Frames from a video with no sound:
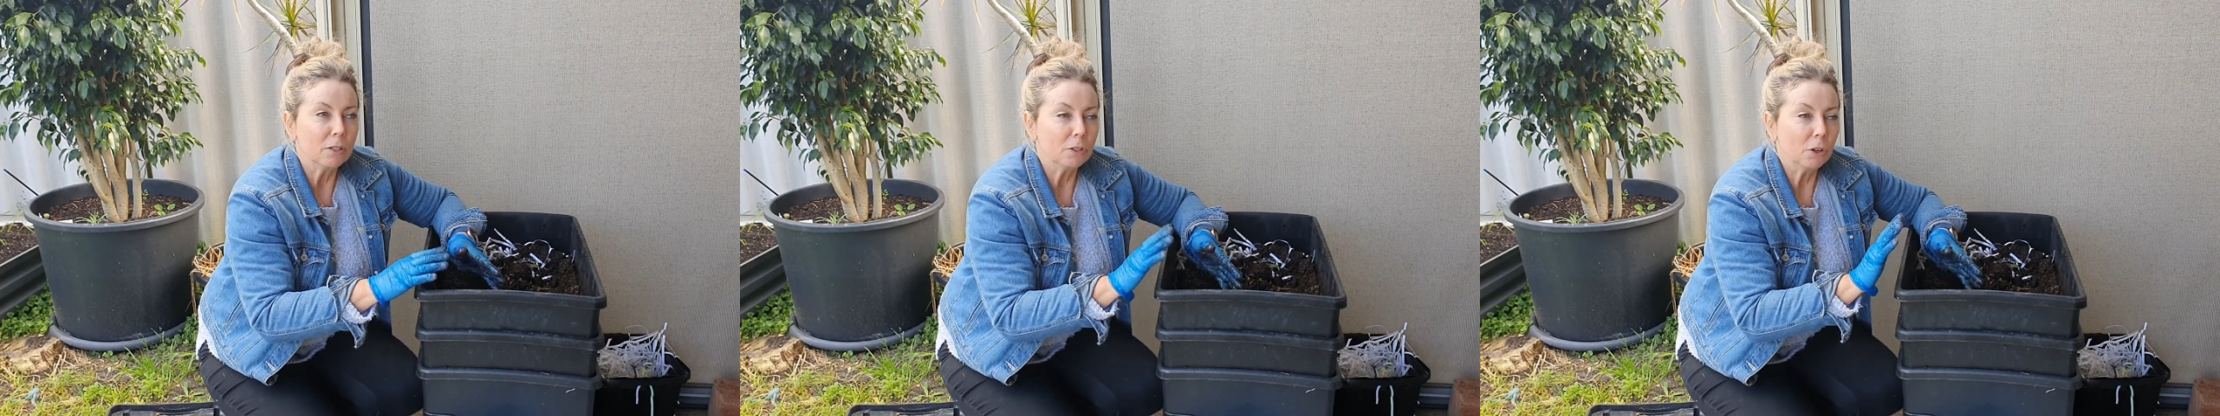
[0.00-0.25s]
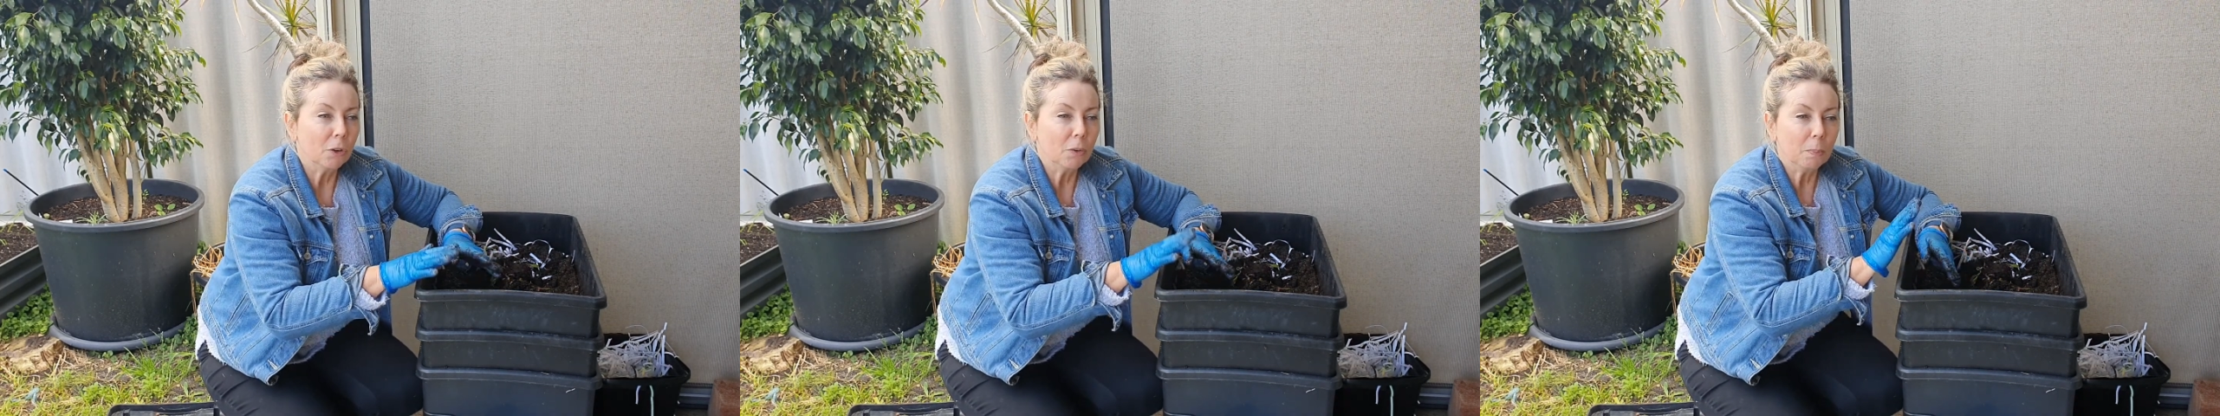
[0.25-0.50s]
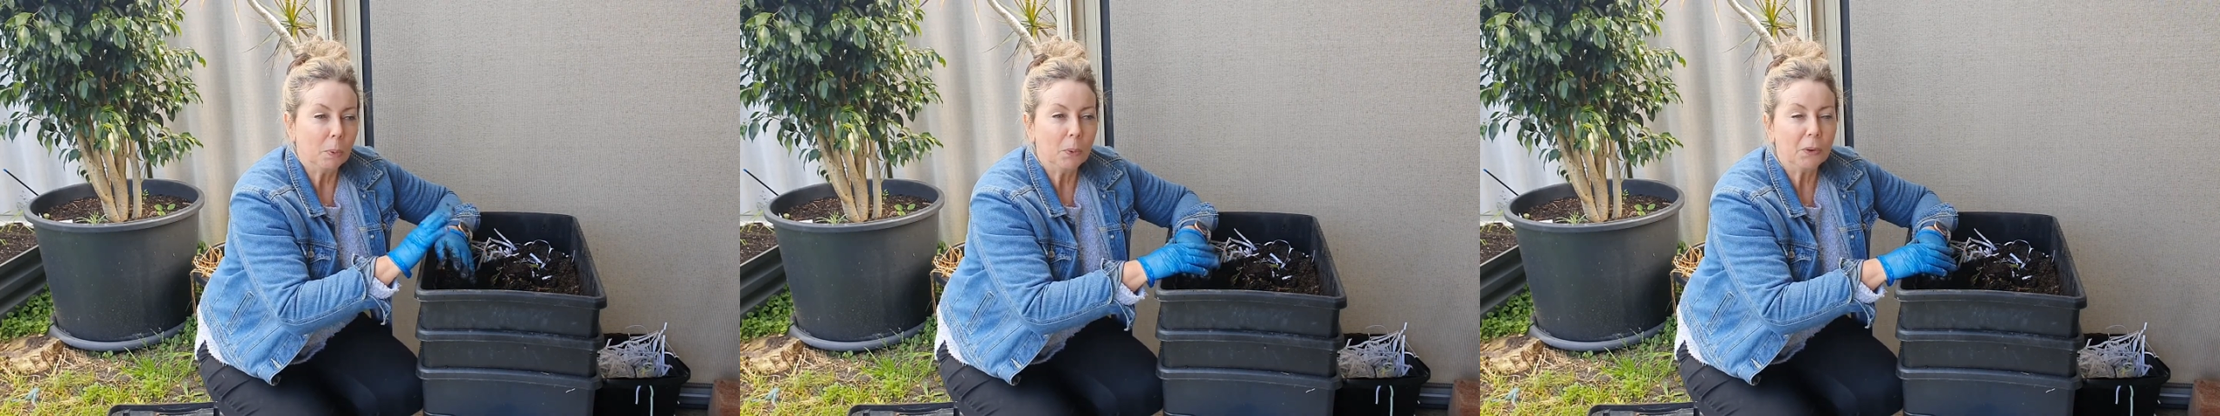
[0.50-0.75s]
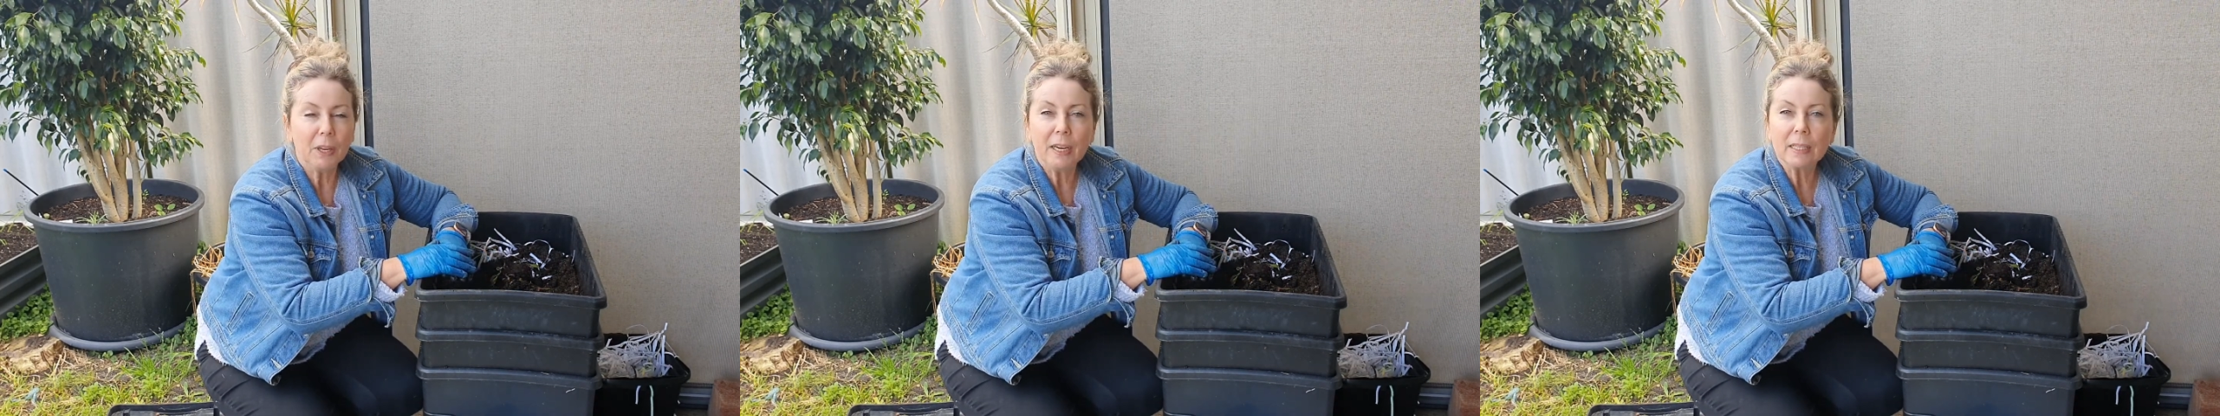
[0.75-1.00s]
Don't
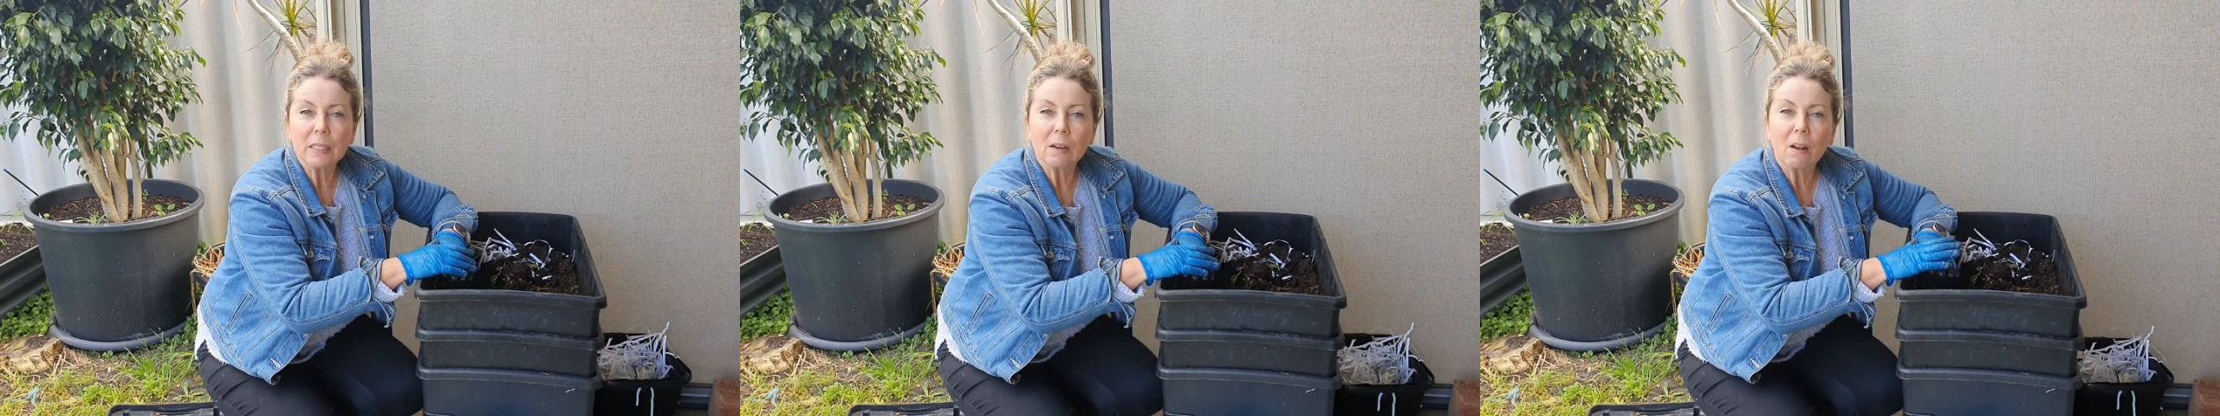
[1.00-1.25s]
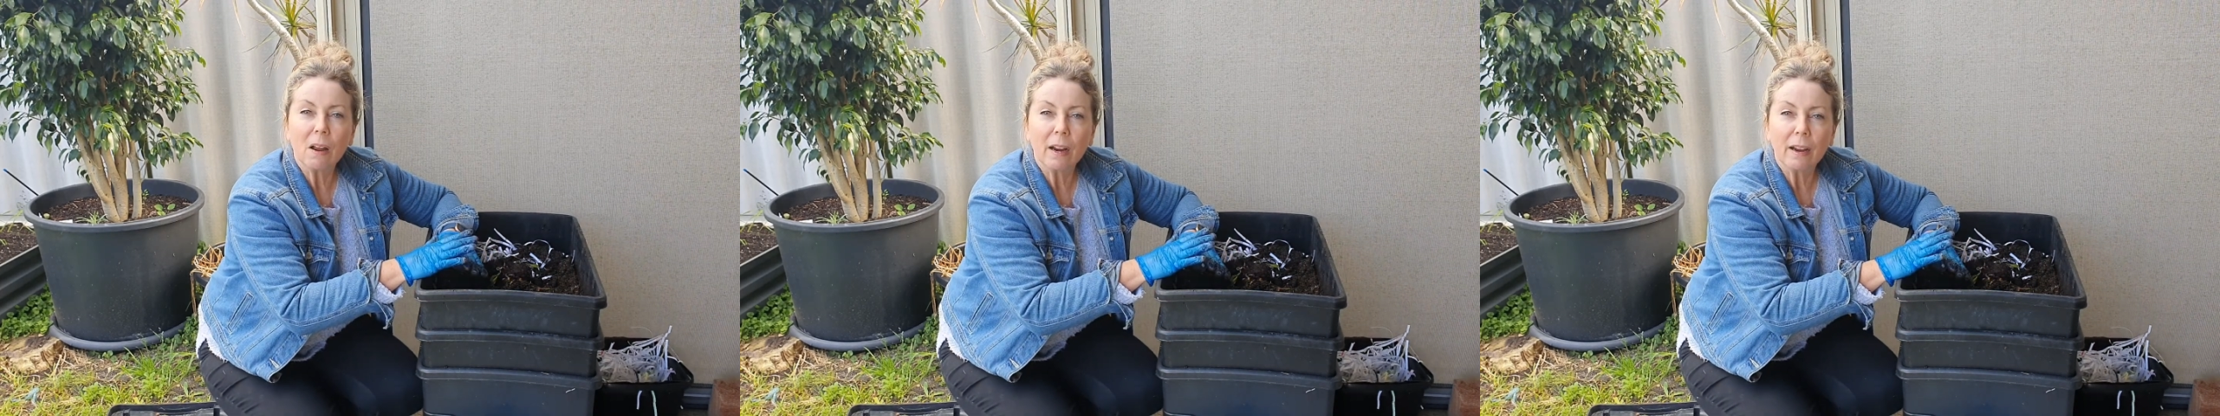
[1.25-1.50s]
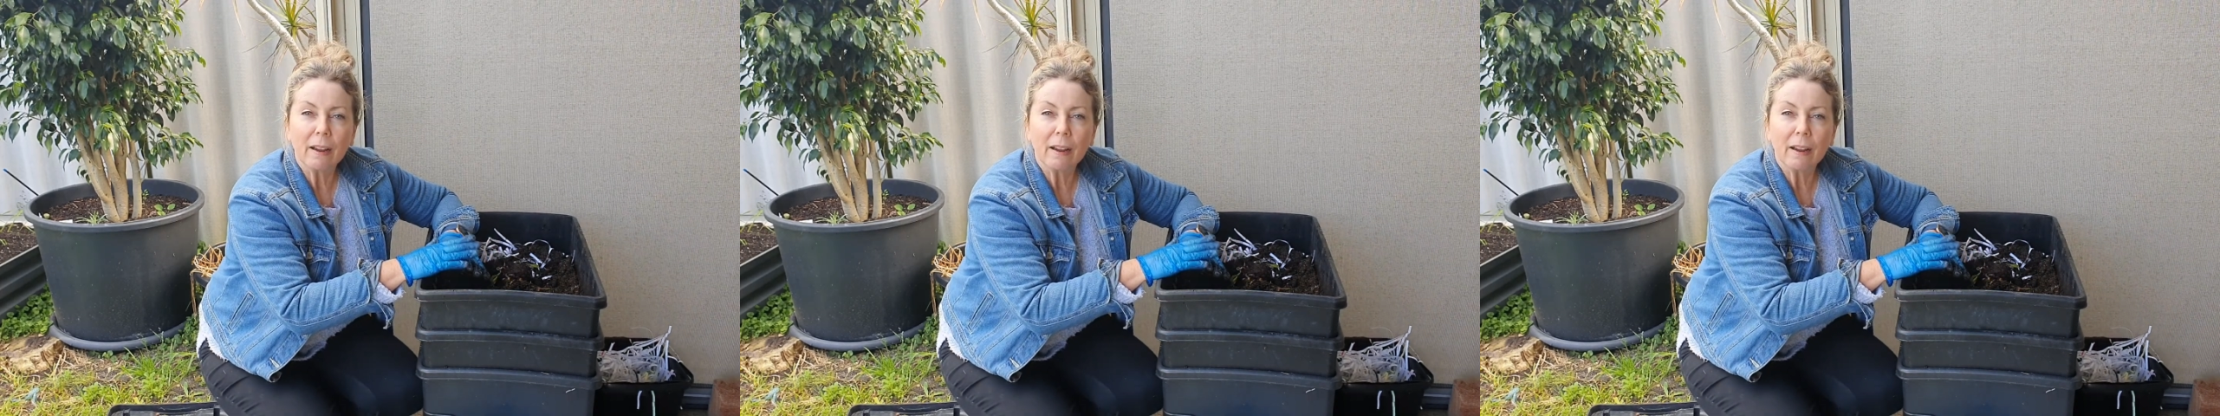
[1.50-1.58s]
put things like